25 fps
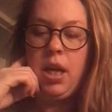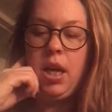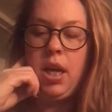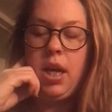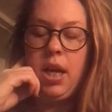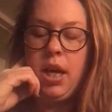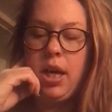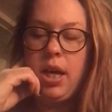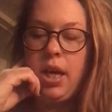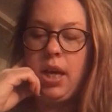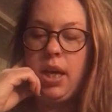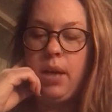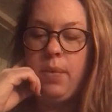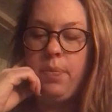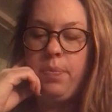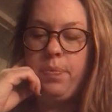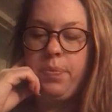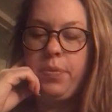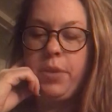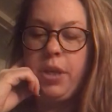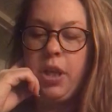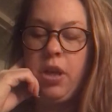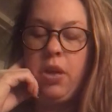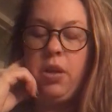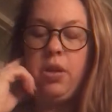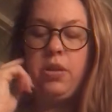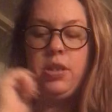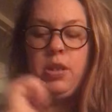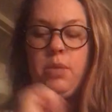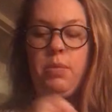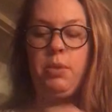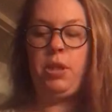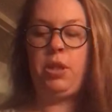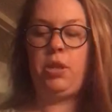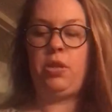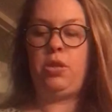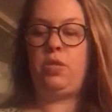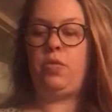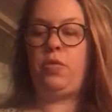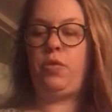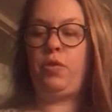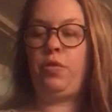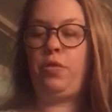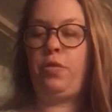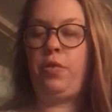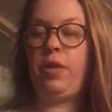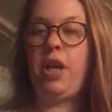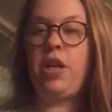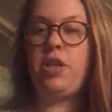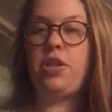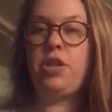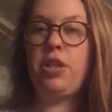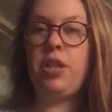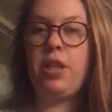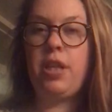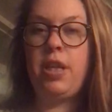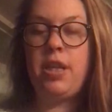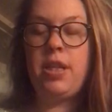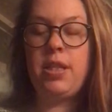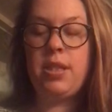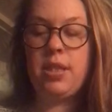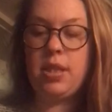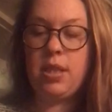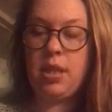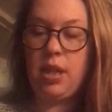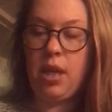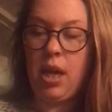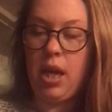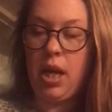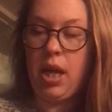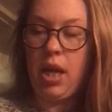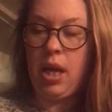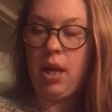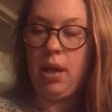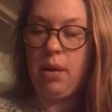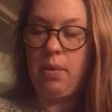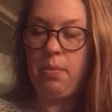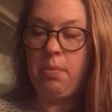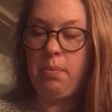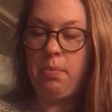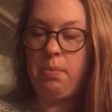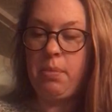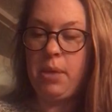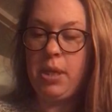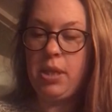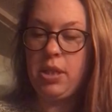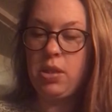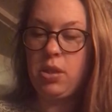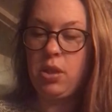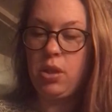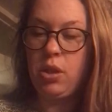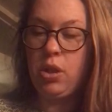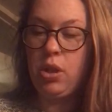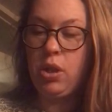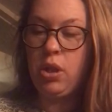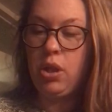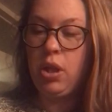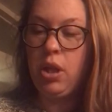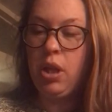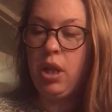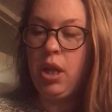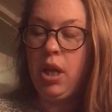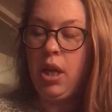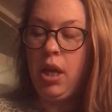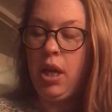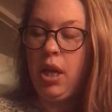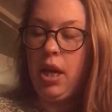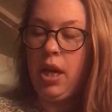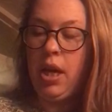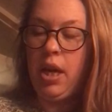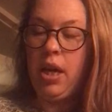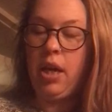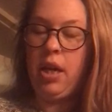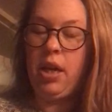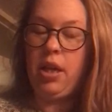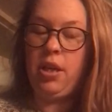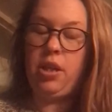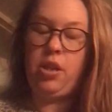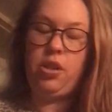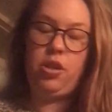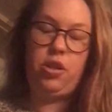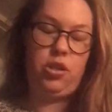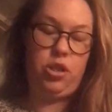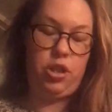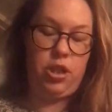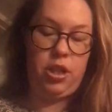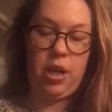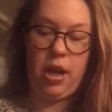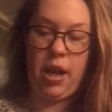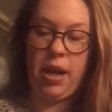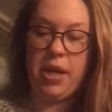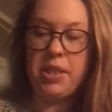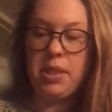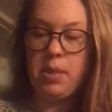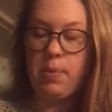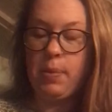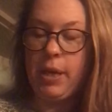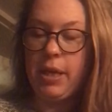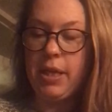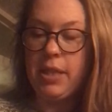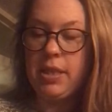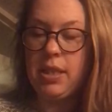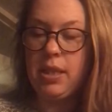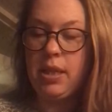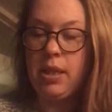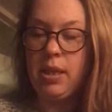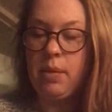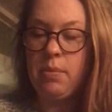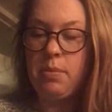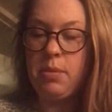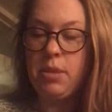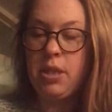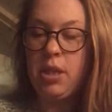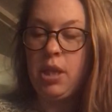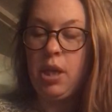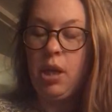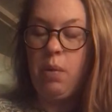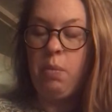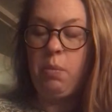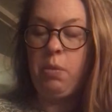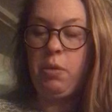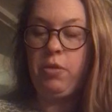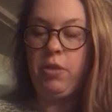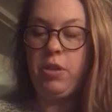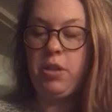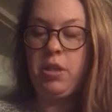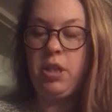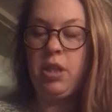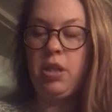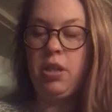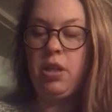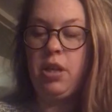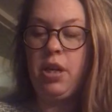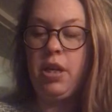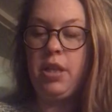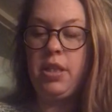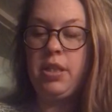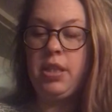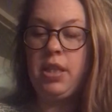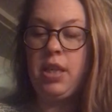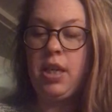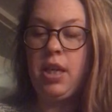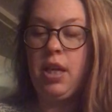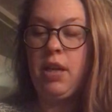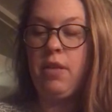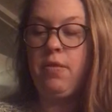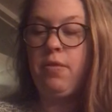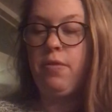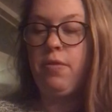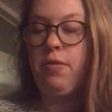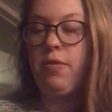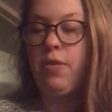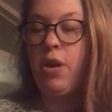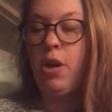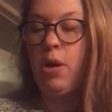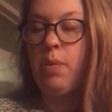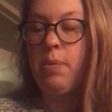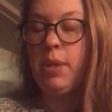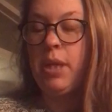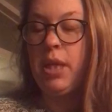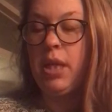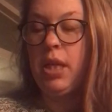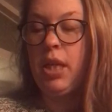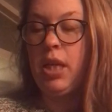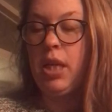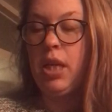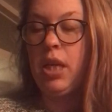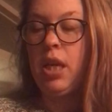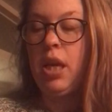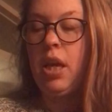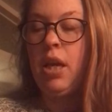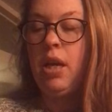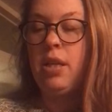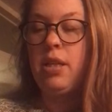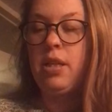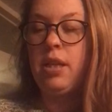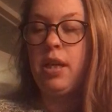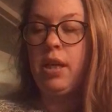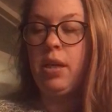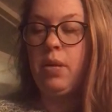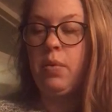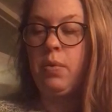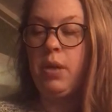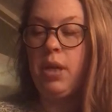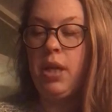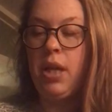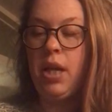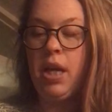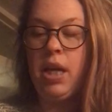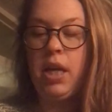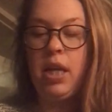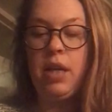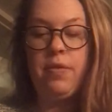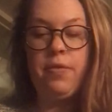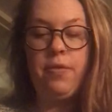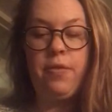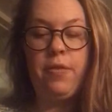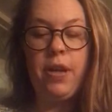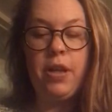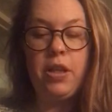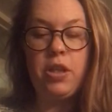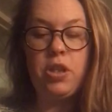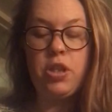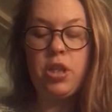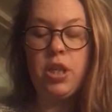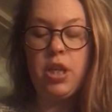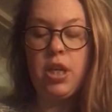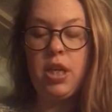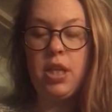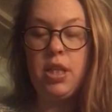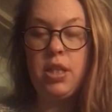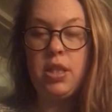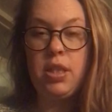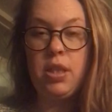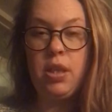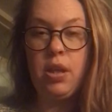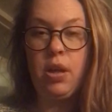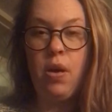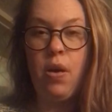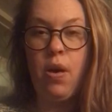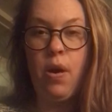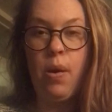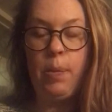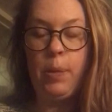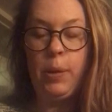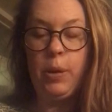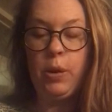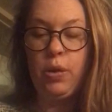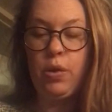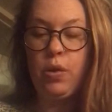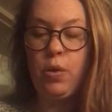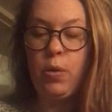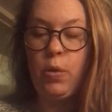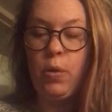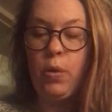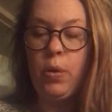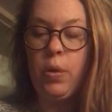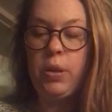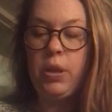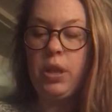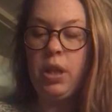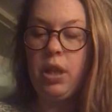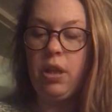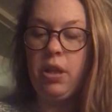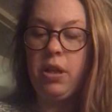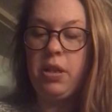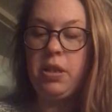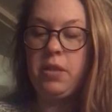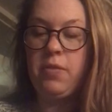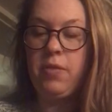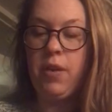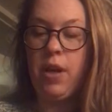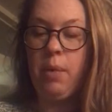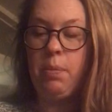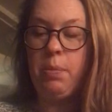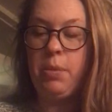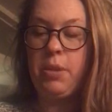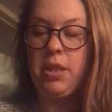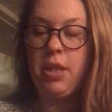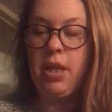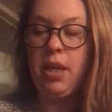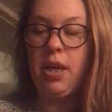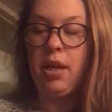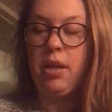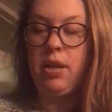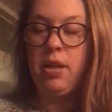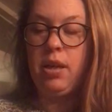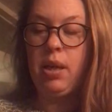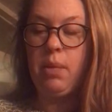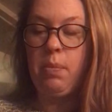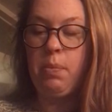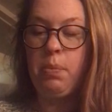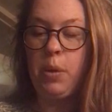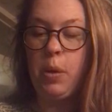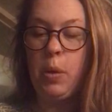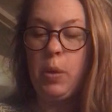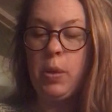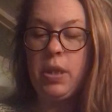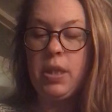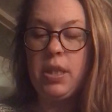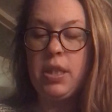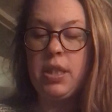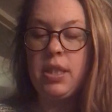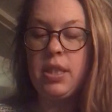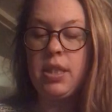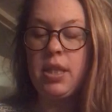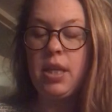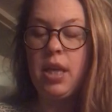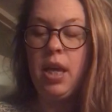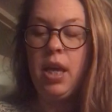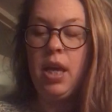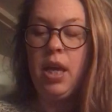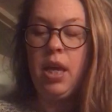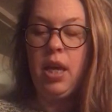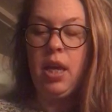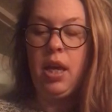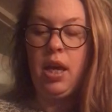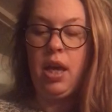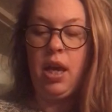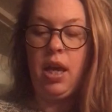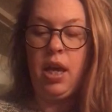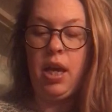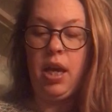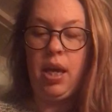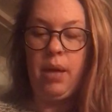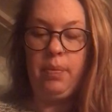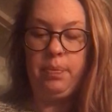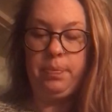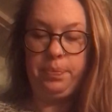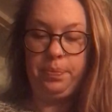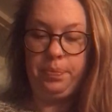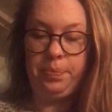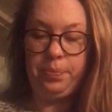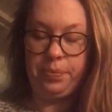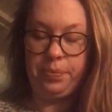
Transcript: Um, can also be used for flatulence, uh, muscle, uh, GI spasms, preventing nausea and vomiting, diarrhea, infections, the common cold, loss of appetite, impotence, um,